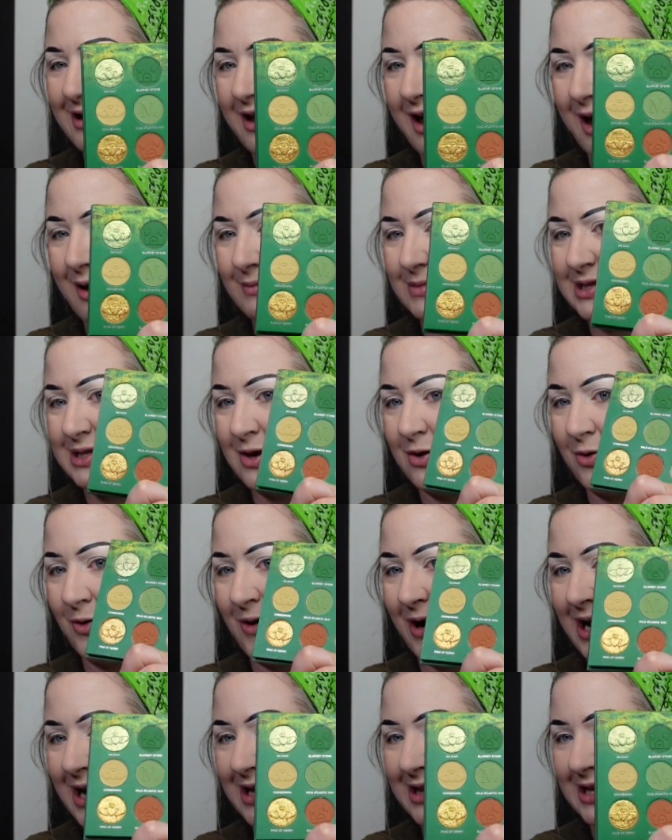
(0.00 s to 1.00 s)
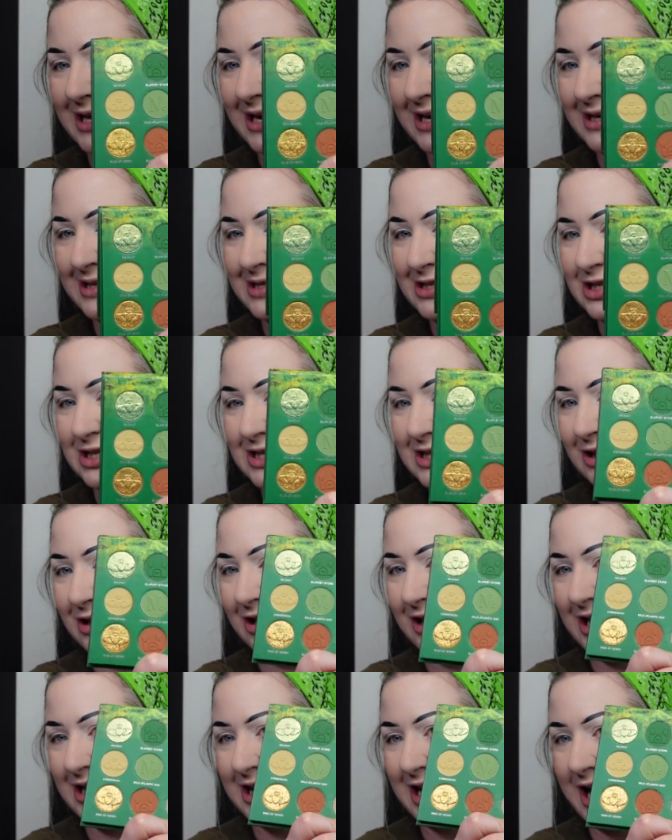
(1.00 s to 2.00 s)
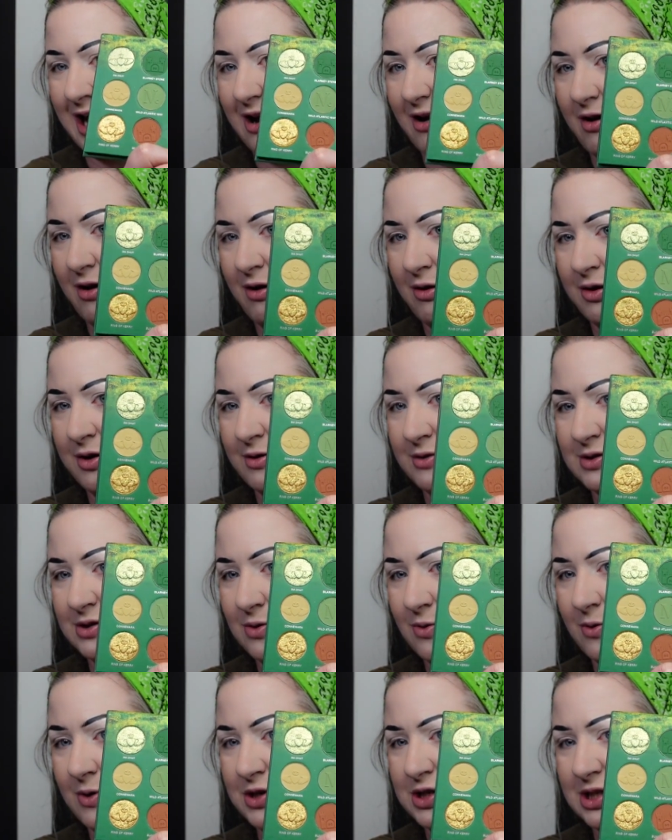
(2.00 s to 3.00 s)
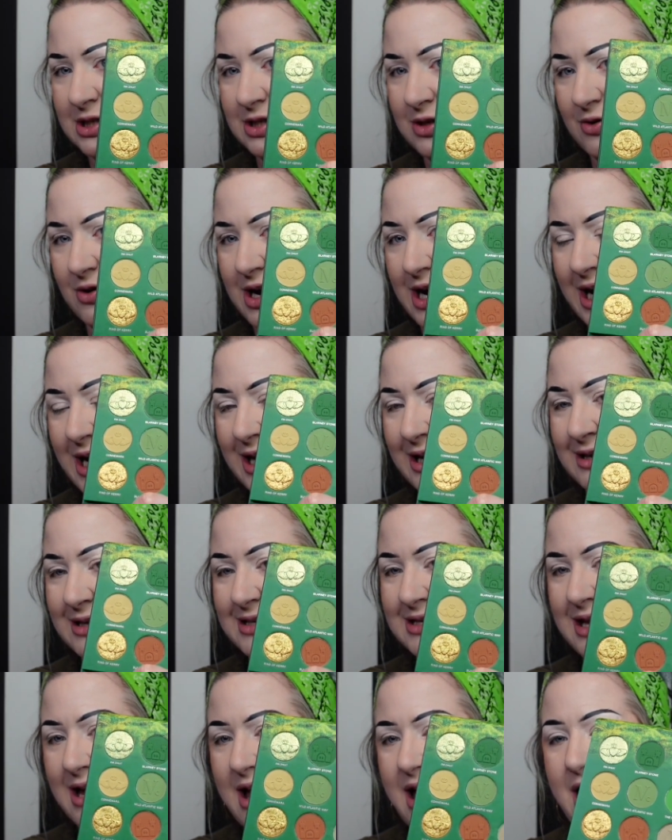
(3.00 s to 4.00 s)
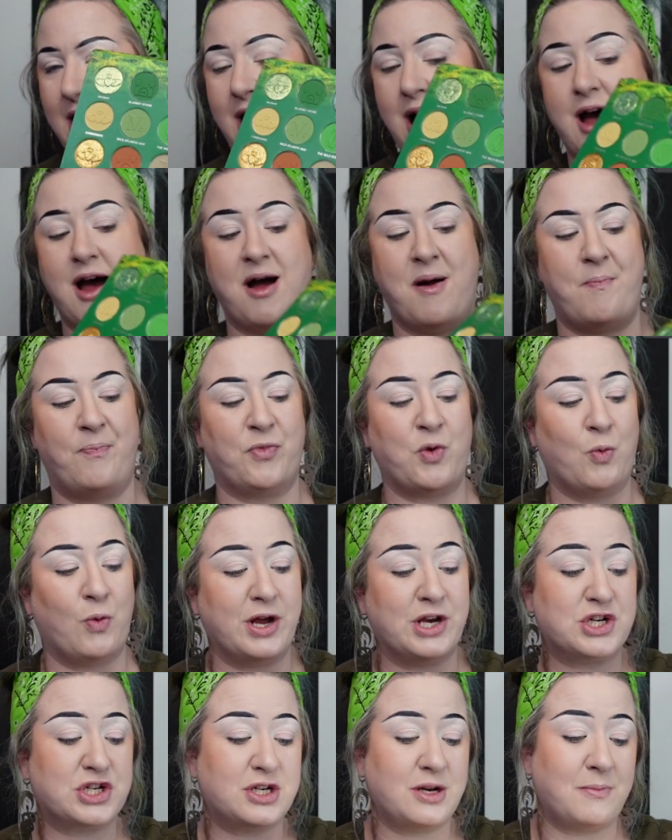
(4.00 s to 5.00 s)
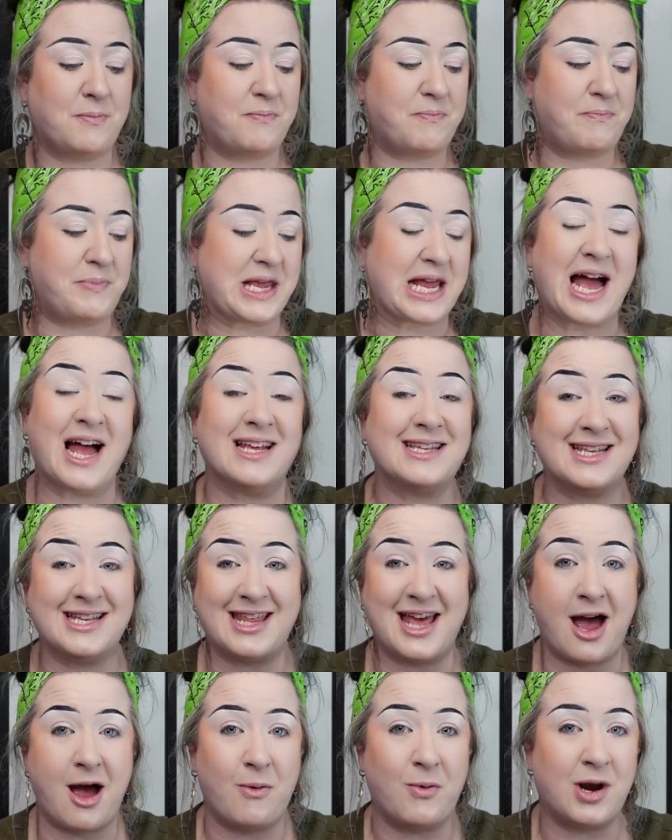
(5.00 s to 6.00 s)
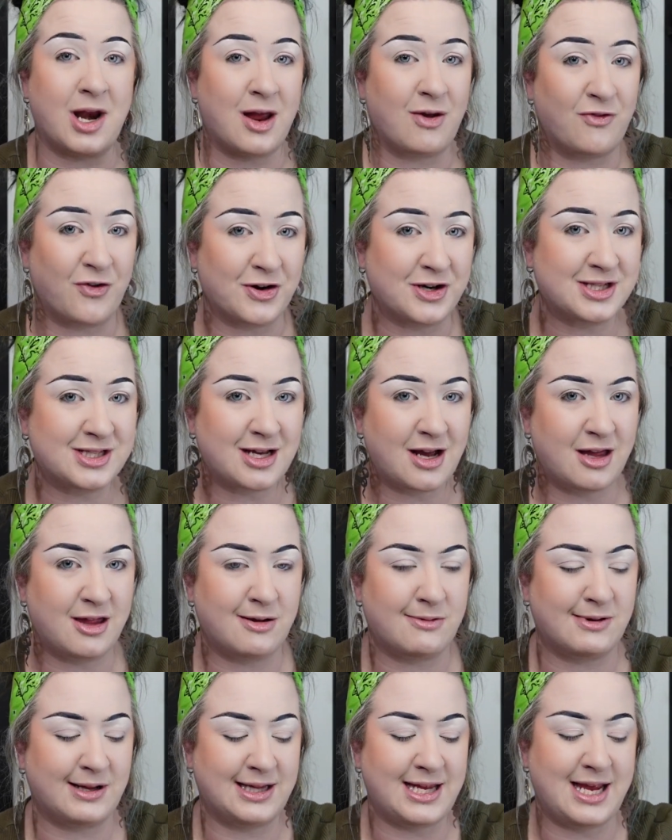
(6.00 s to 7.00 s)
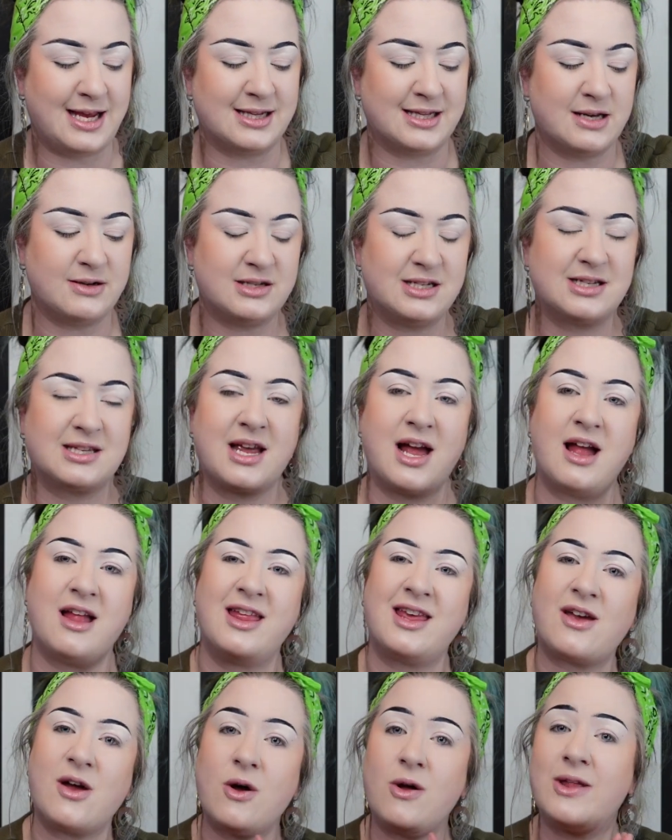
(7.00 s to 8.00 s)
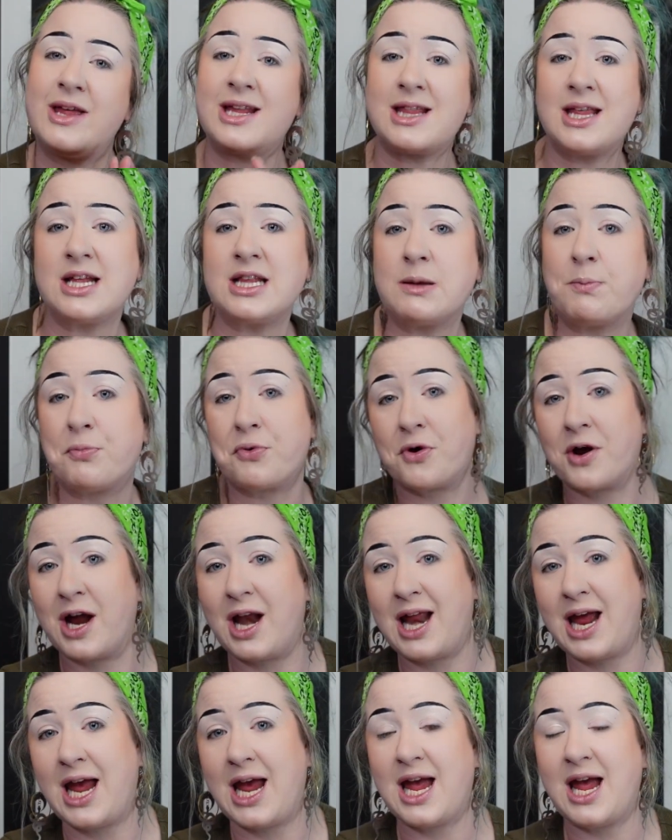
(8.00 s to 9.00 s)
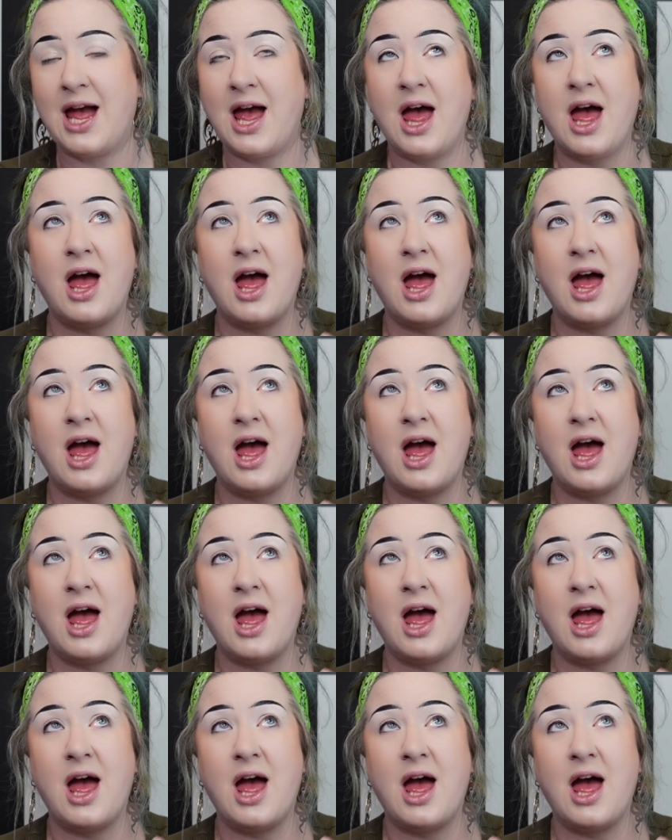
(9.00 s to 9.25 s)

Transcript: I'm so great at this. Just look at that, all those gorgeous greens, which because of that, when I first saw the release, I was just kind of like, oh, like that's pretty.